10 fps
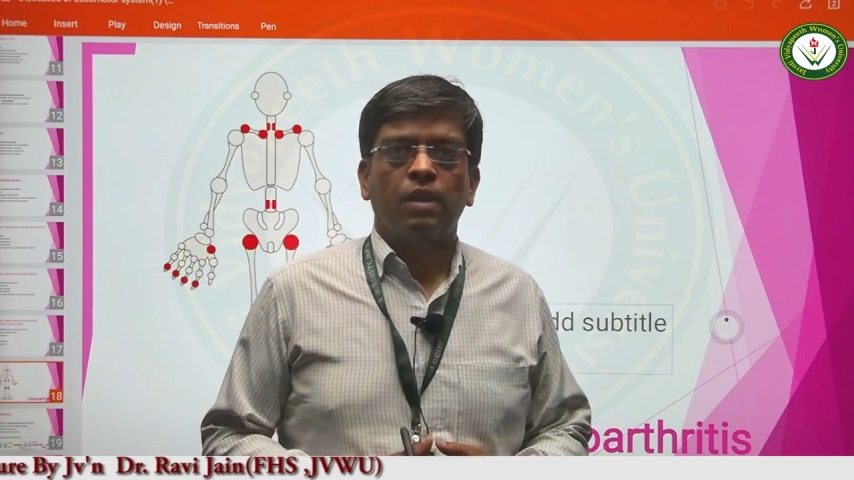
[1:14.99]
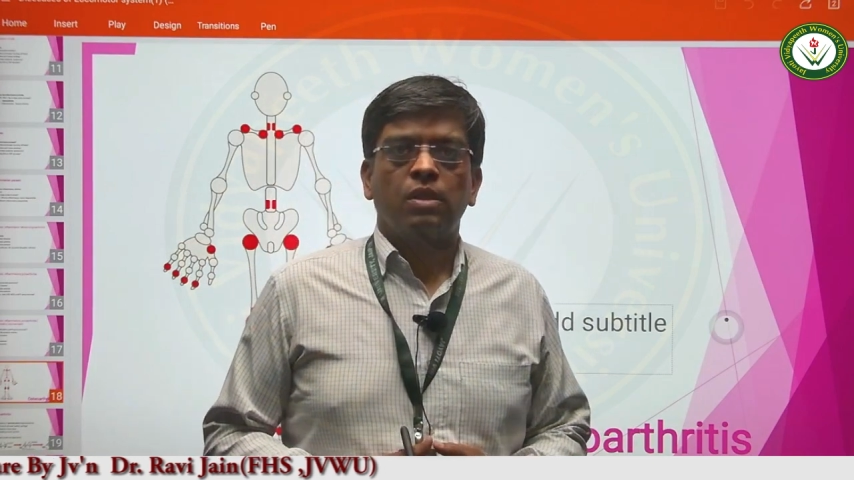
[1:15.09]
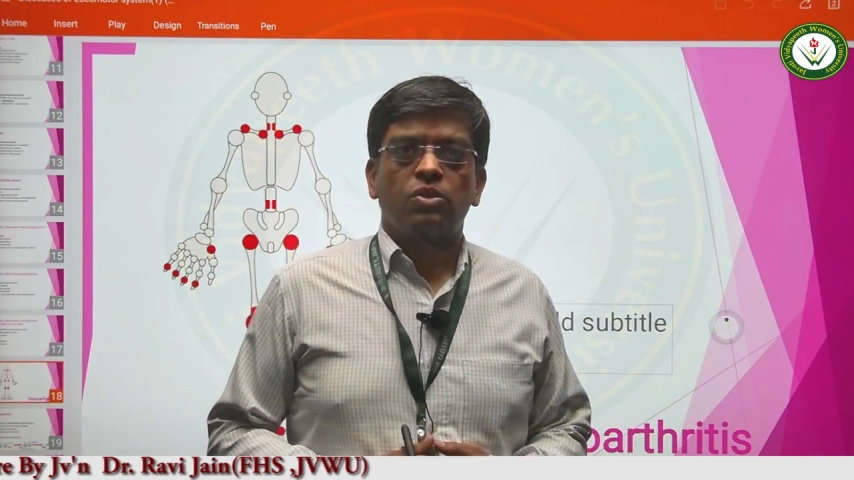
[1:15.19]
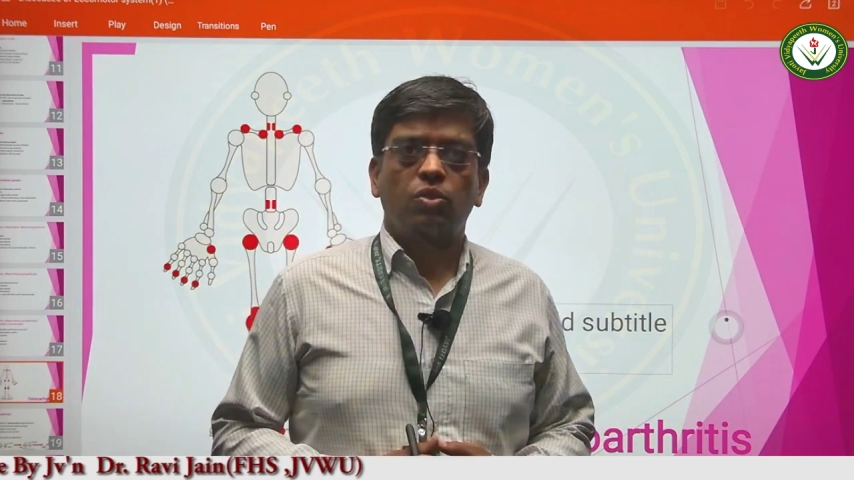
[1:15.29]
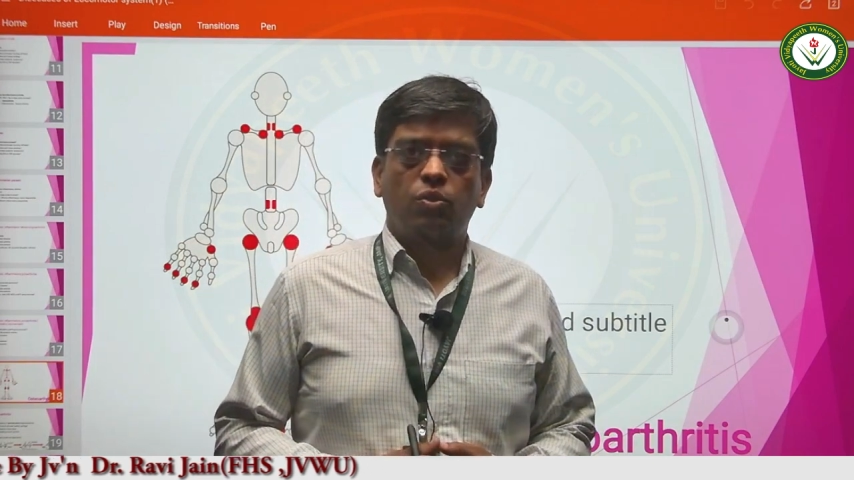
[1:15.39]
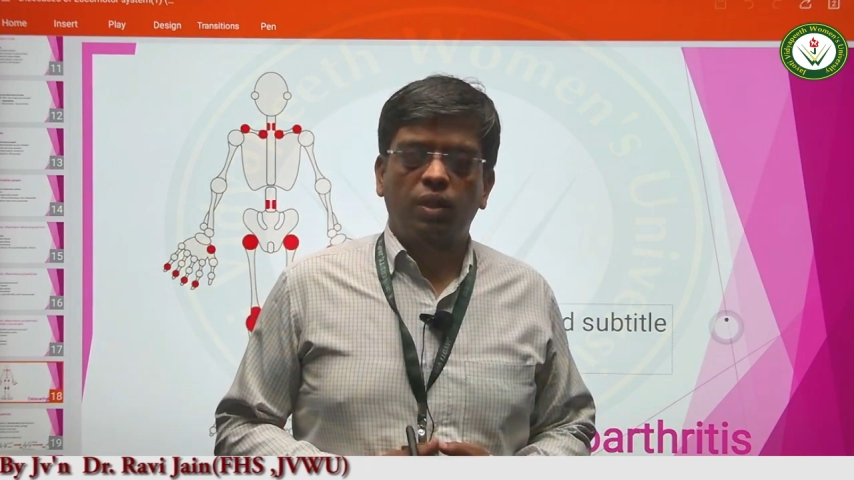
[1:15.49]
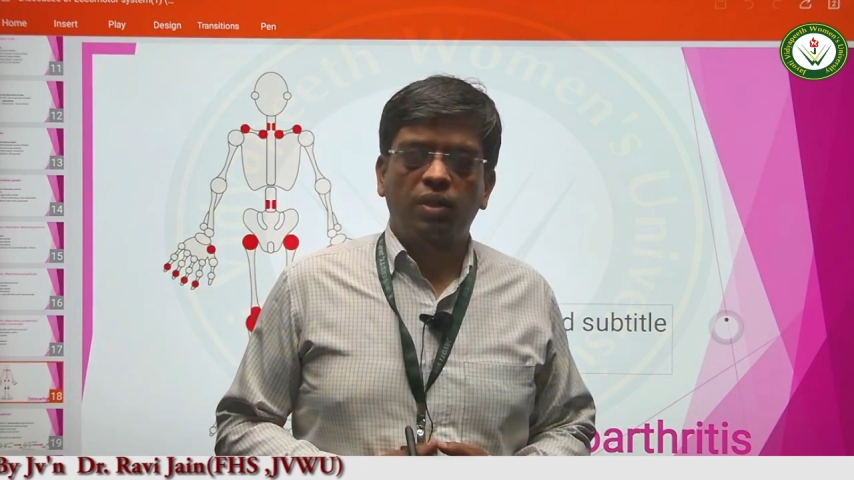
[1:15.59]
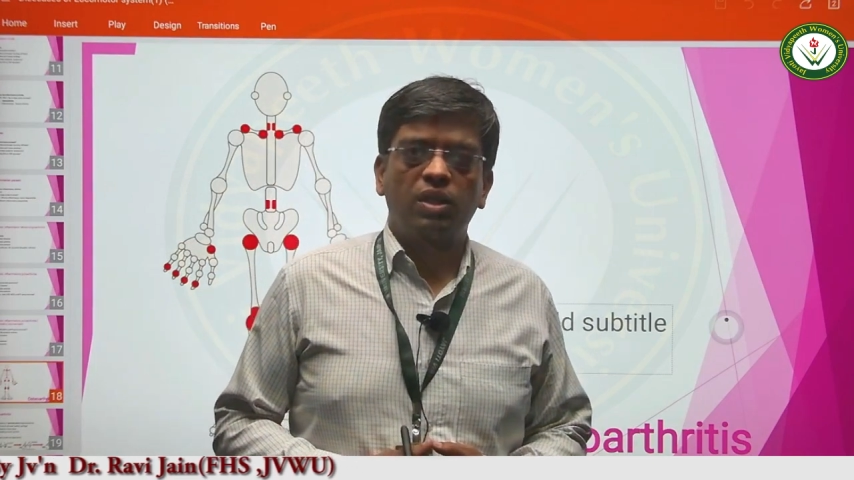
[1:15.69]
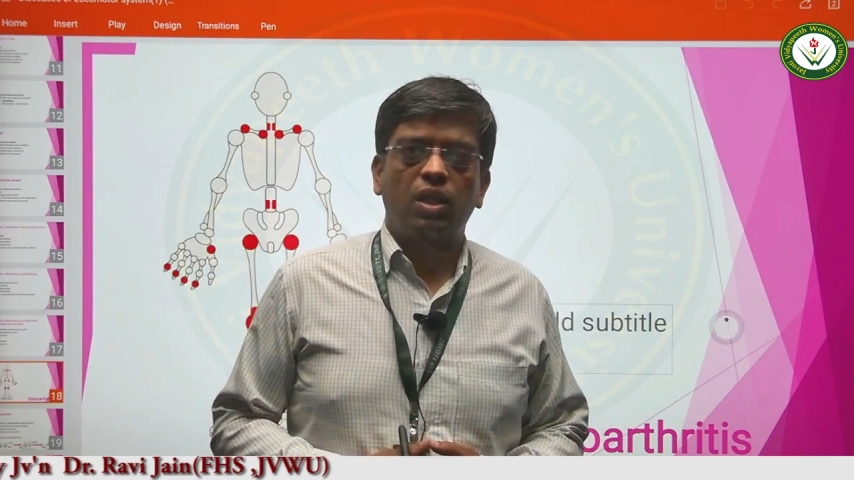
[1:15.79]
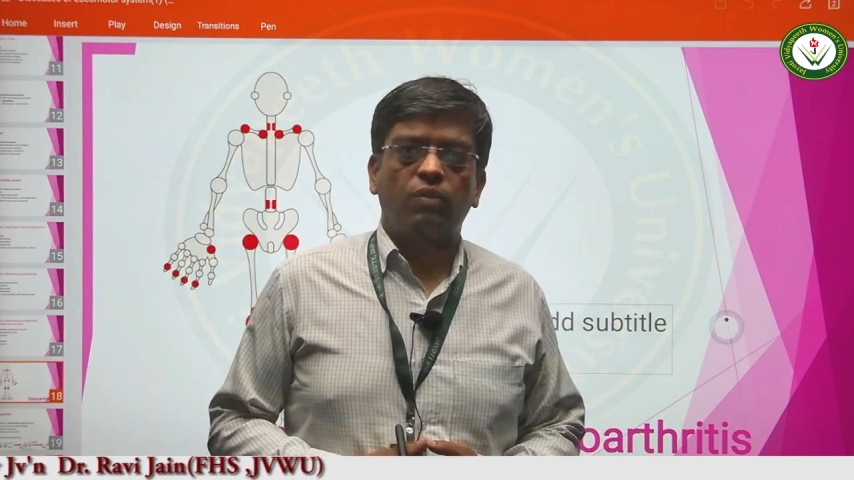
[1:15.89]
So today
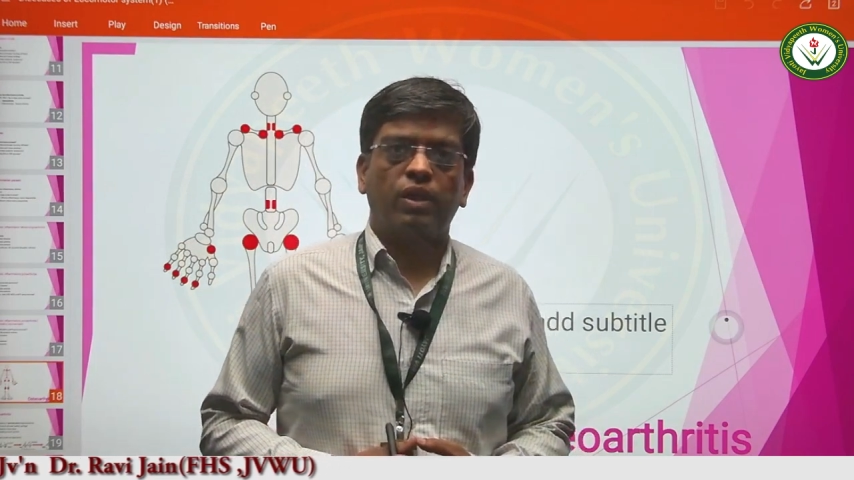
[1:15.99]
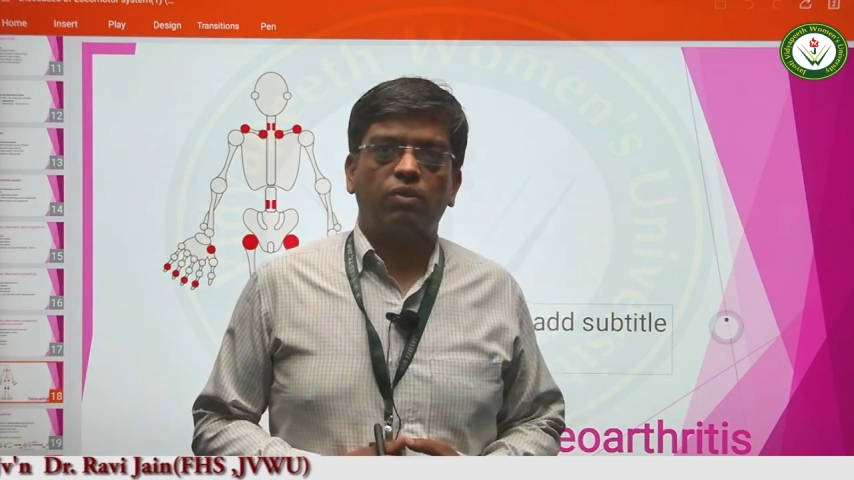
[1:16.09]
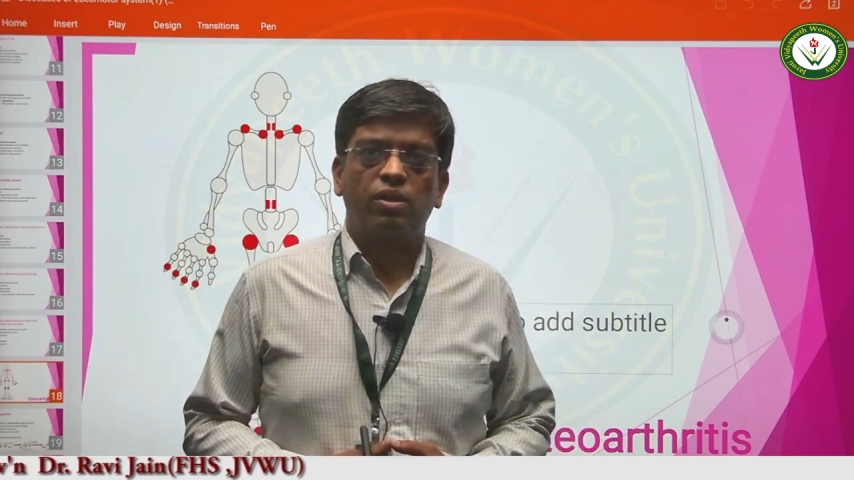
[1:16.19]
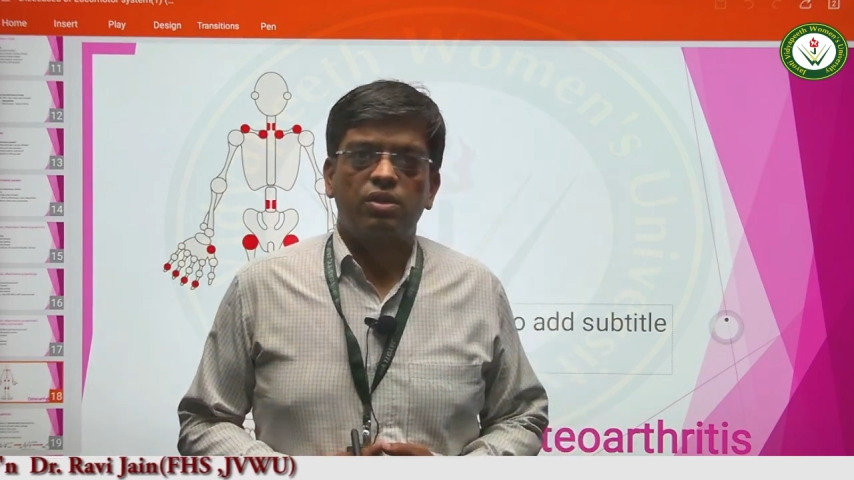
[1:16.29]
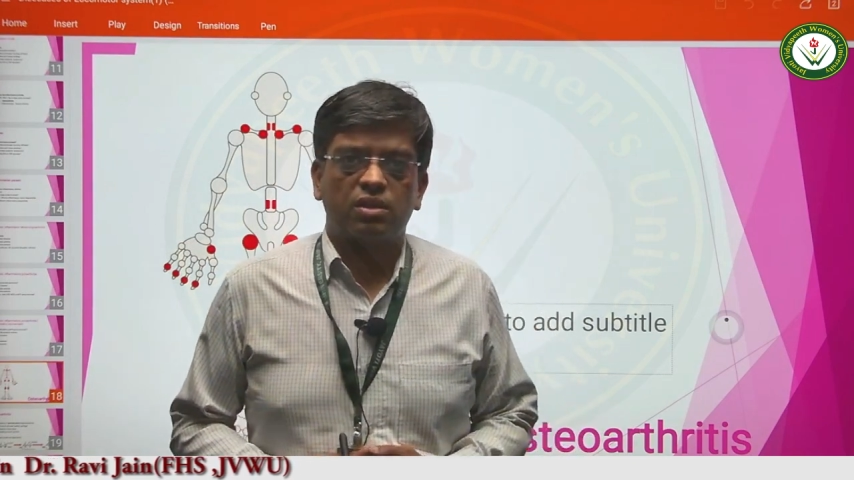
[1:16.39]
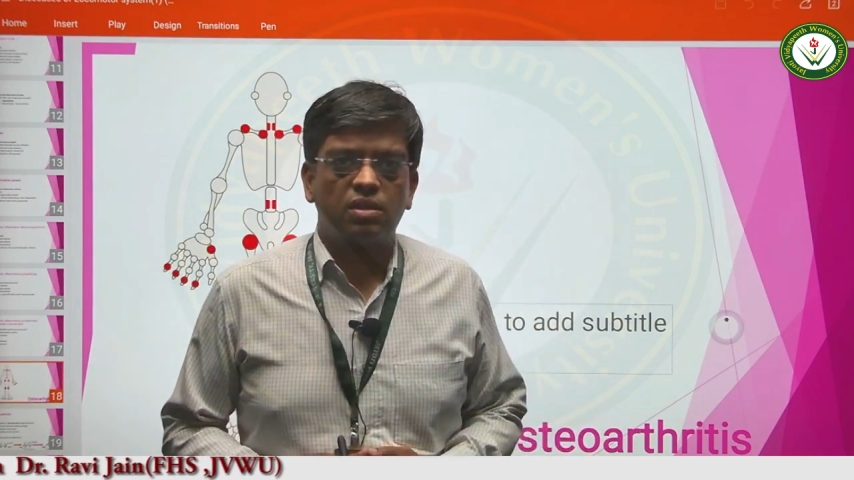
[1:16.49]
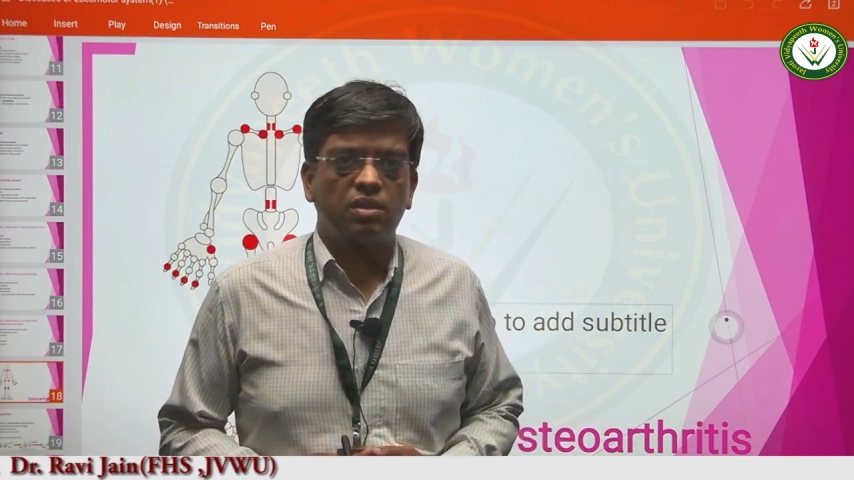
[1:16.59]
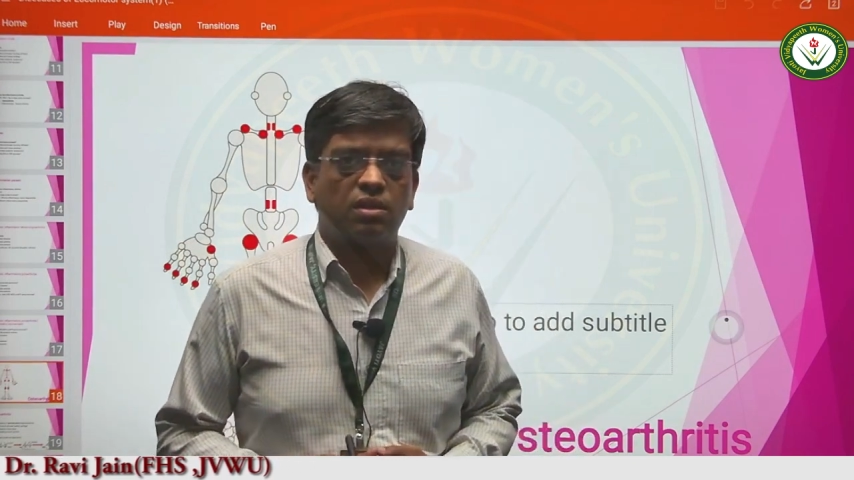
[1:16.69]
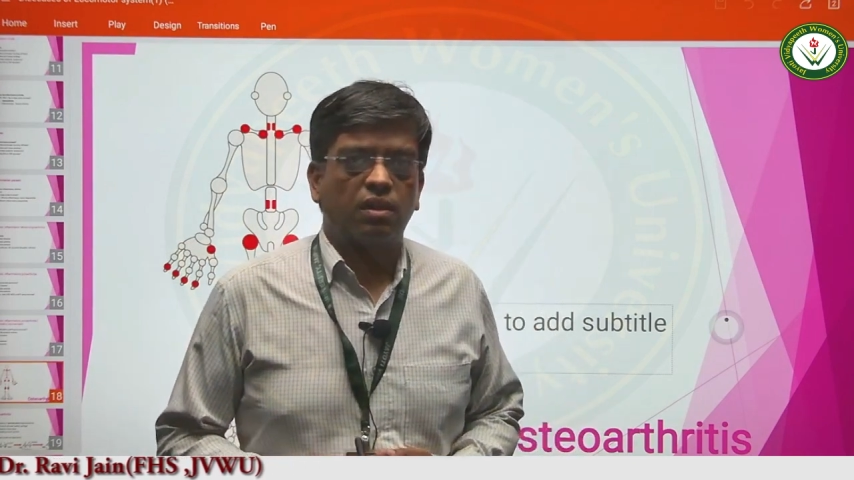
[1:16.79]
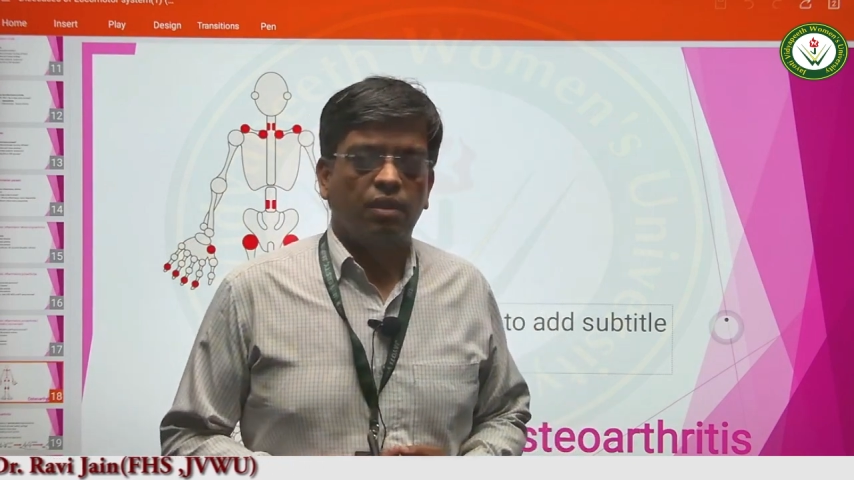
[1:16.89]
we are going to discuss